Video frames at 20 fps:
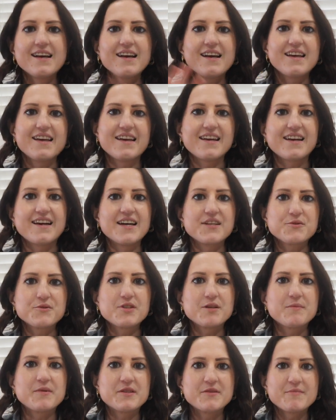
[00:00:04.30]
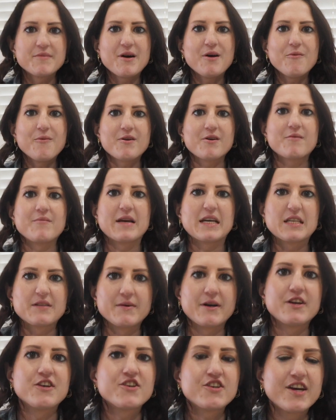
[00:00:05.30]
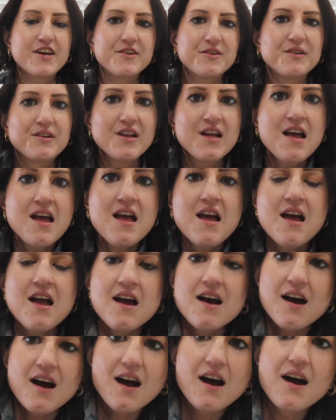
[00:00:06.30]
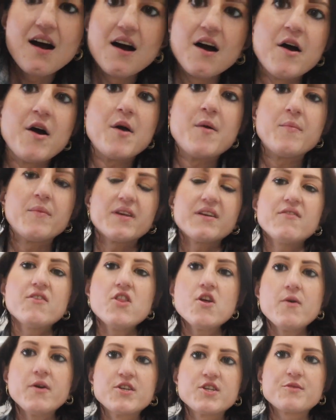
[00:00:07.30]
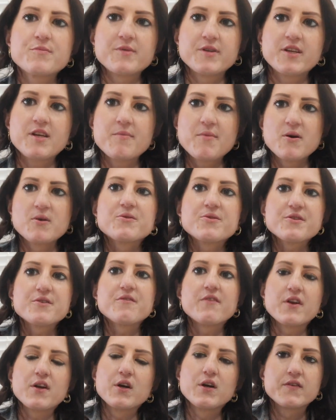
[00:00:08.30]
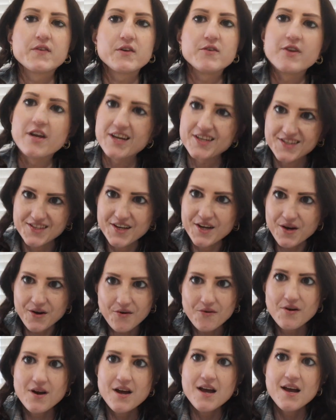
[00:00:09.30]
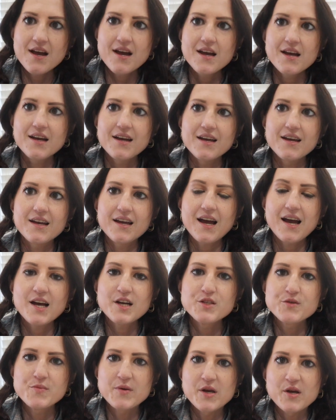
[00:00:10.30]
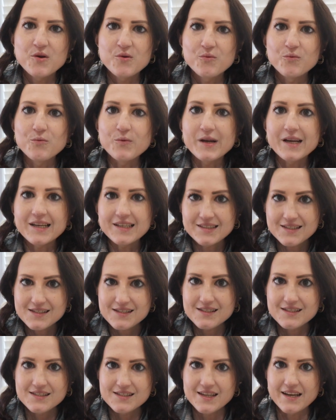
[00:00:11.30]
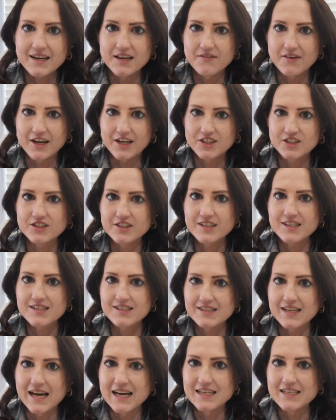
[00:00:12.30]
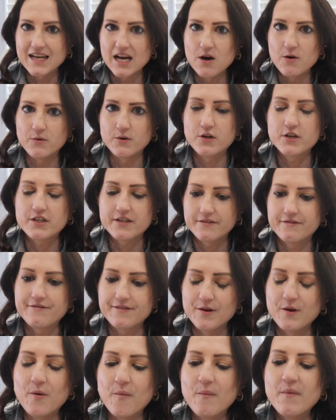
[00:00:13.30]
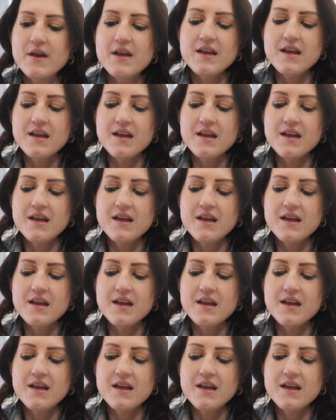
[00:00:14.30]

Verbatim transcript: Hey guys, what's up? It's Mel. Welcome back to my channel. Um, even though I just barely posted a video a few days ago, it has been weeks since I have actually sat down to film.